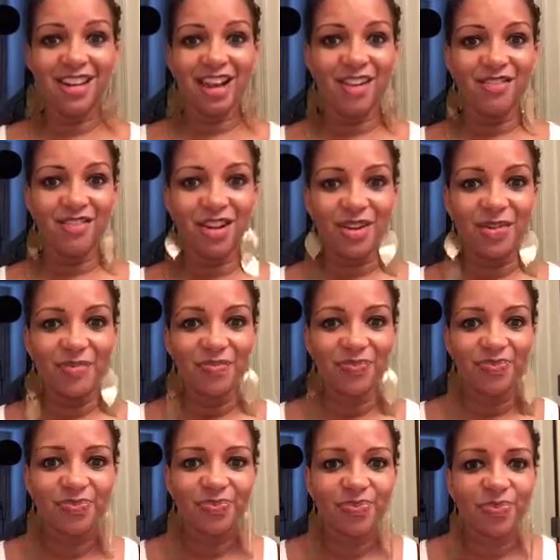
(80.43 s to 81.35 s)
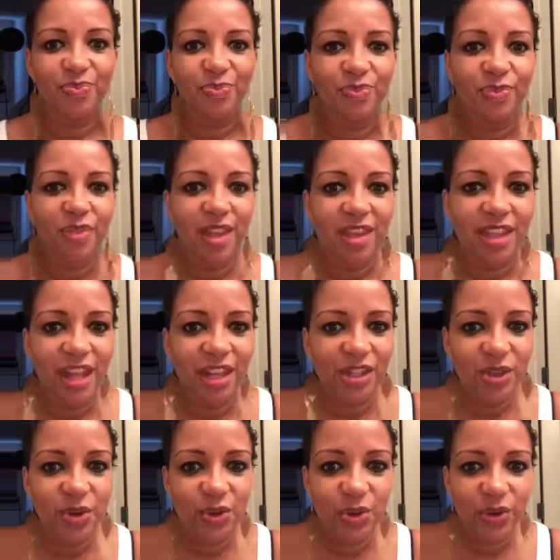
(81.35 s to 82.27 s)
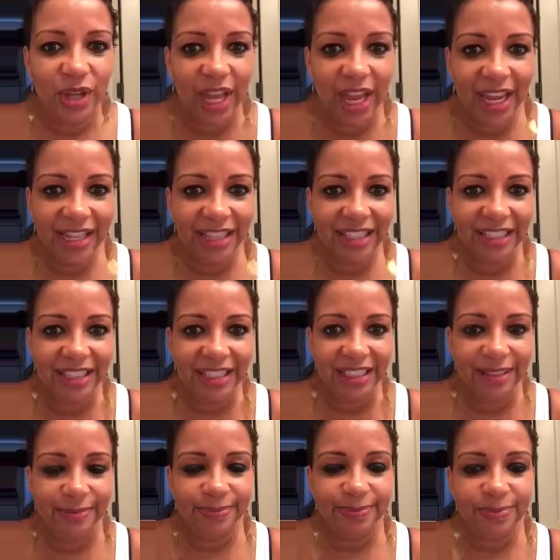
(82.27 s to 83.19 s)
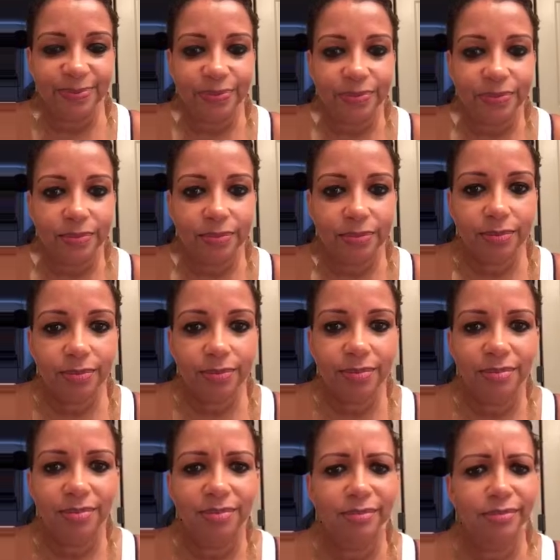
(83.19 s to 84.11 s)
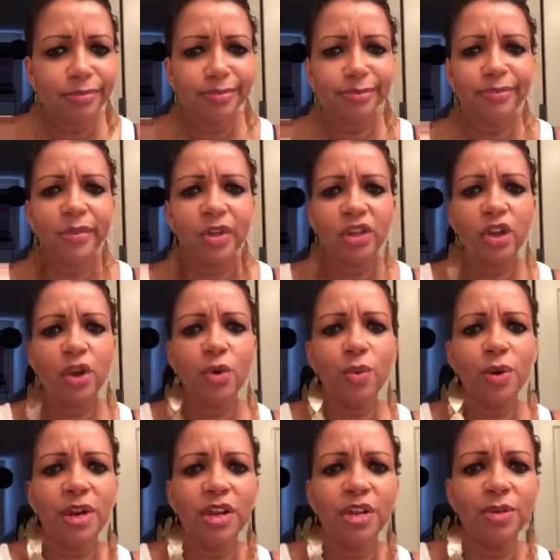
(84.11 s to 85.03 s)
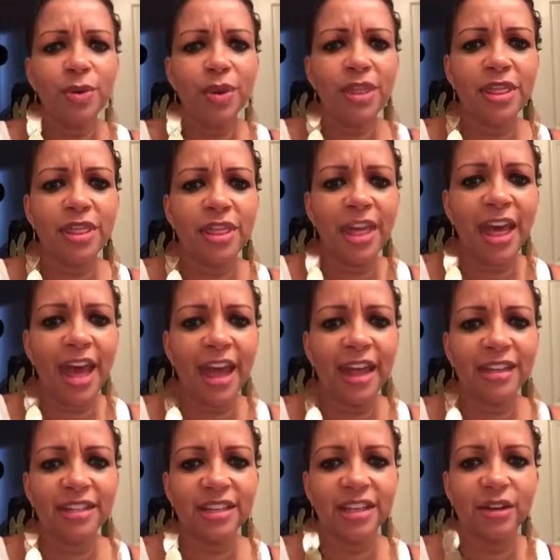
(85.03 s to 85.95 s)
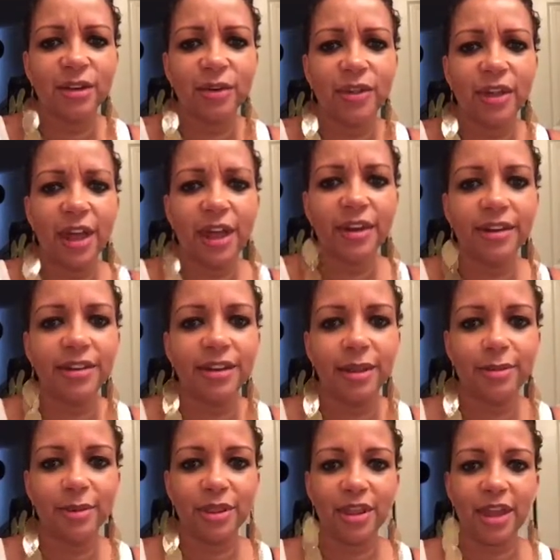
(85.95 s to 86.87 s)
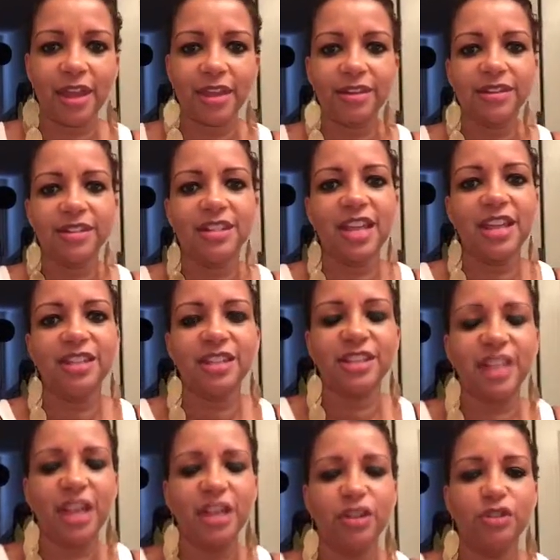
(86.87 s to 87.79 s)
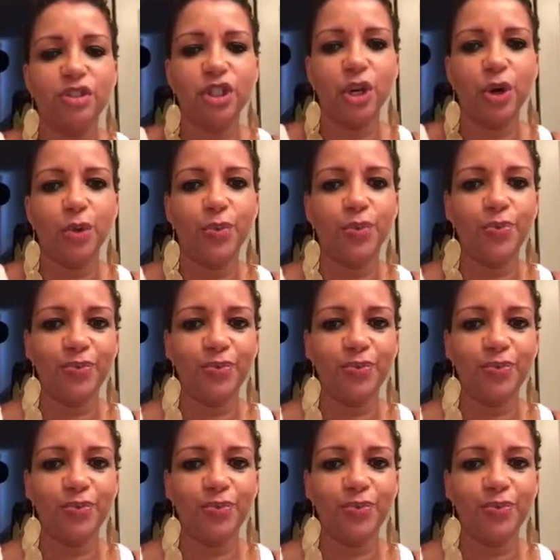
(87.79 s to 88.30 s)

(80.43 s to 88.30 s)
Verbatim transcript: I mean, that's cool. Hey, Lily. Mm, no, we're not doing that. I know that. How about that? Not this kind of show.